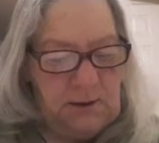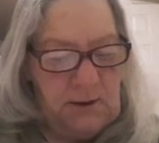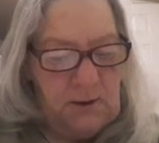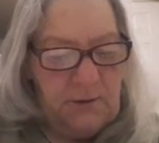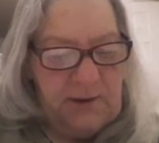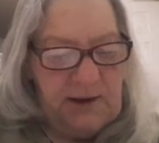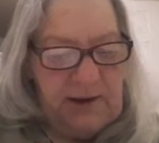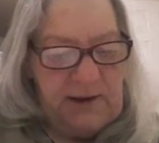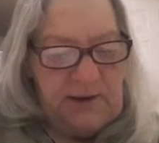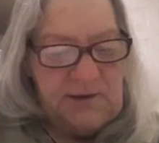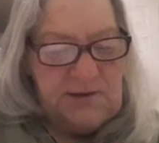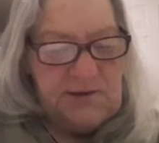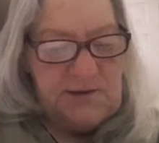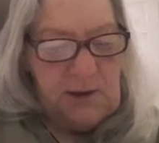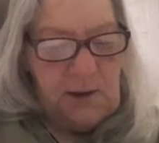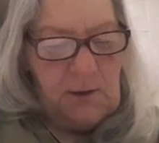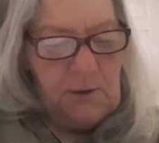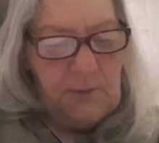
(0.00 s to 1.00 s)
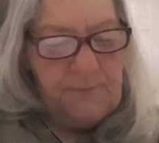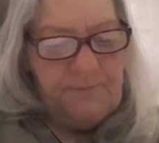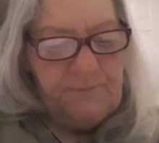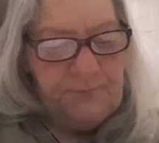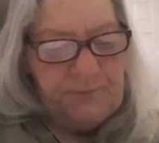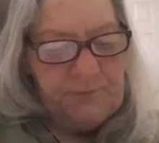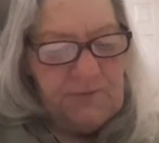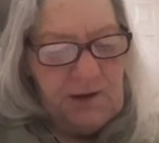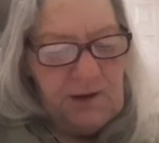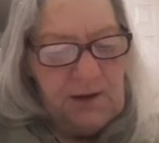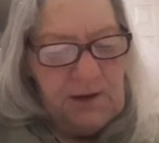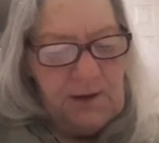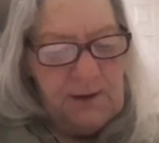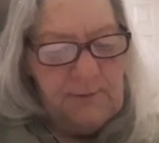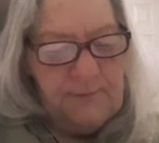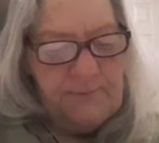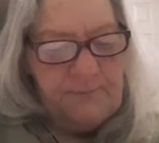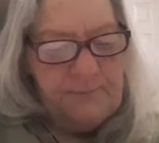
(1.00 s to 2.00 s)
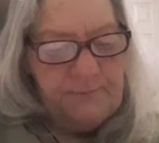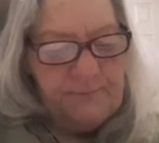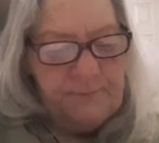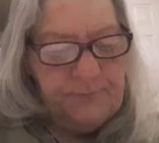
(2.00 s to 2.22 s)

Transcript: okay so um,